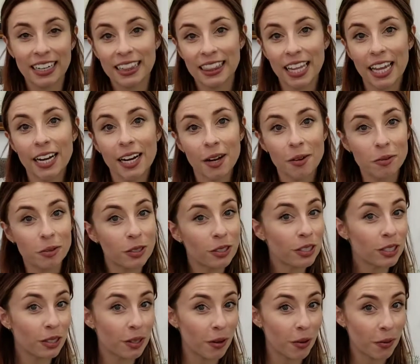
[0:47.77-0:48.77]
Then I will
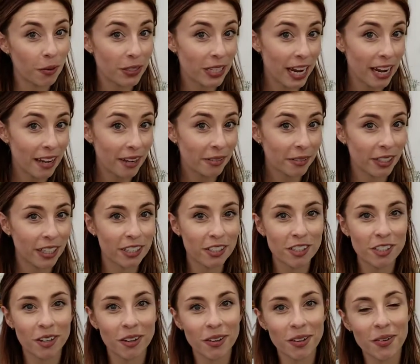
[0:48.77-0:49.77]
slow down and
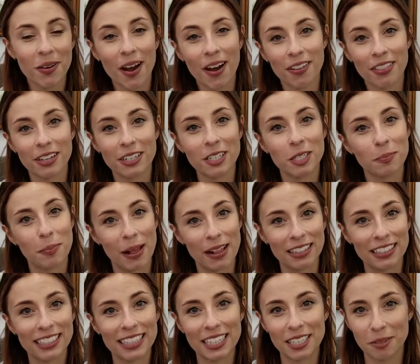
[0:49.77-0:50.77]
show you how they're
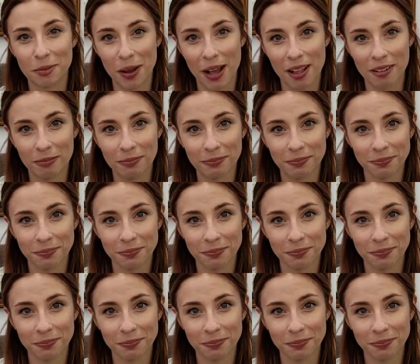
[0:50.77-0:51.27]
spelled as well.